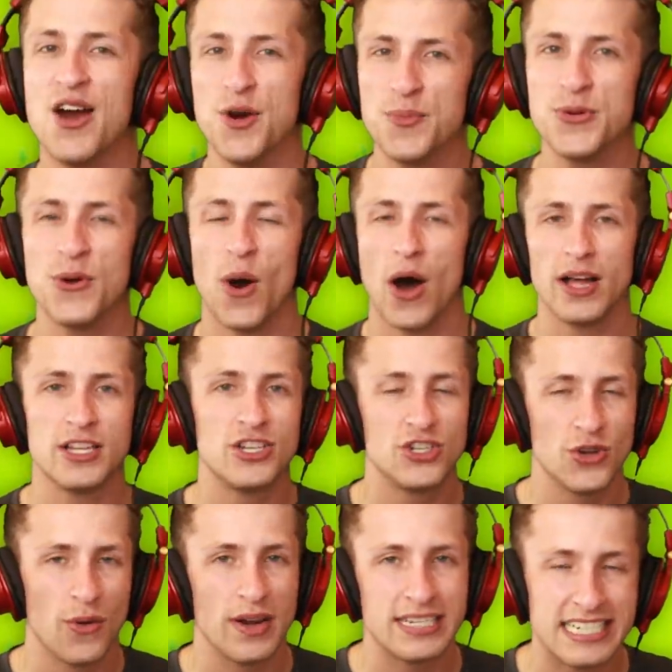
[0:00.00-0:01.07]
hope you all
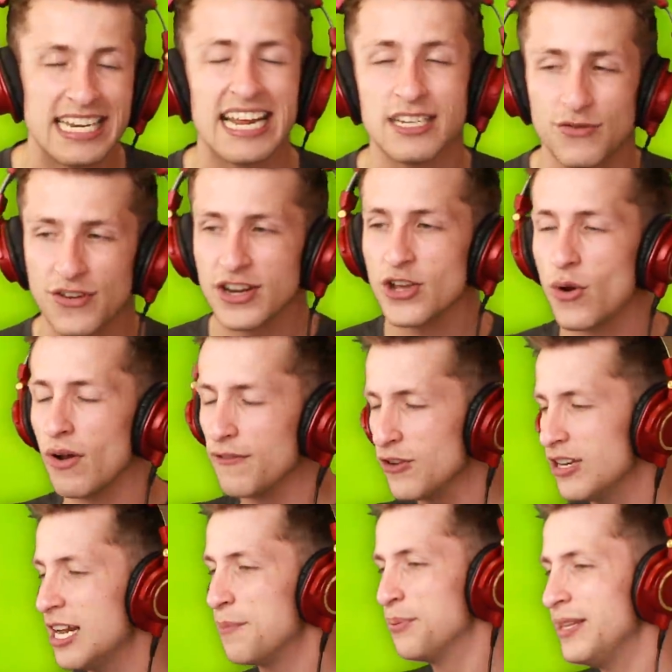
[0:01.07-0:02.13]
enjoyed today's video. If you
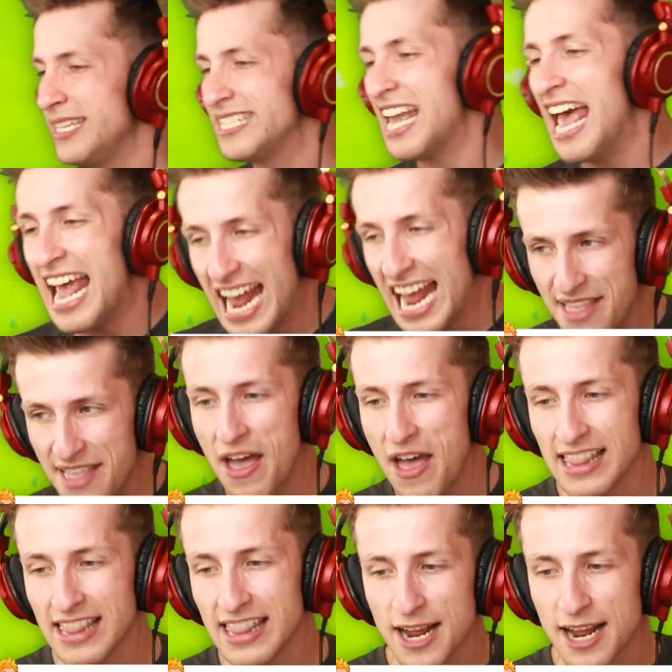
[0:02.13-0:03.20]
did, please hit that
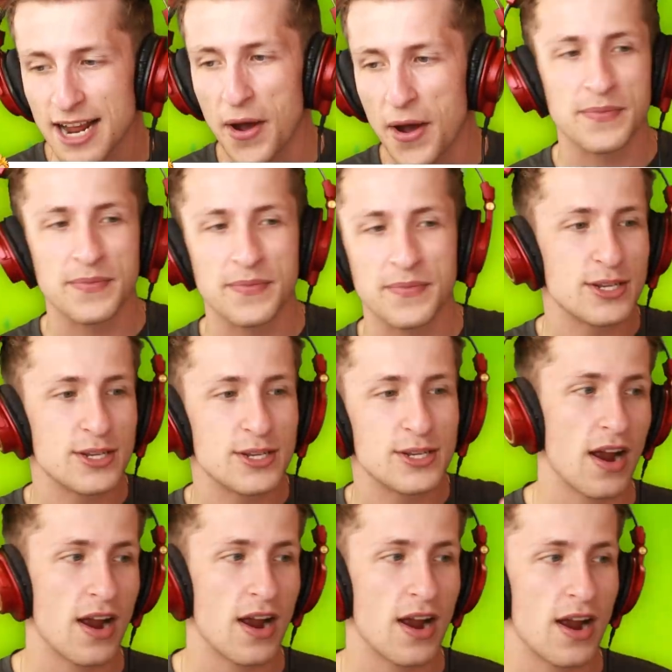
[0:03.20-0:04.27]
like button,
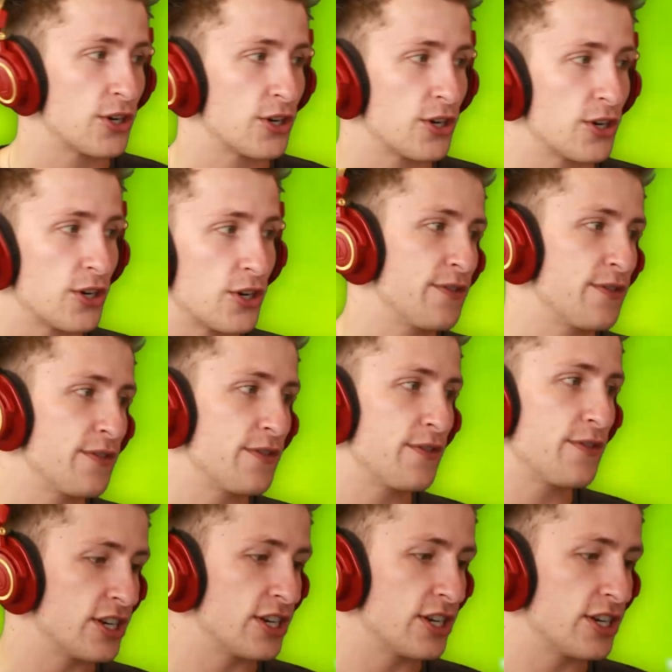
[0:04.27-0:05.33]
subscribe, turn on
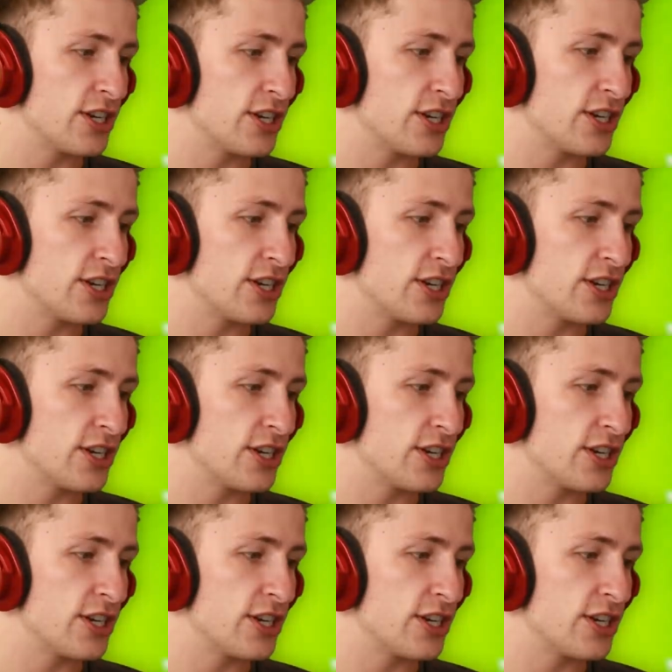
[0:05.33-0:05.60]
notifications. My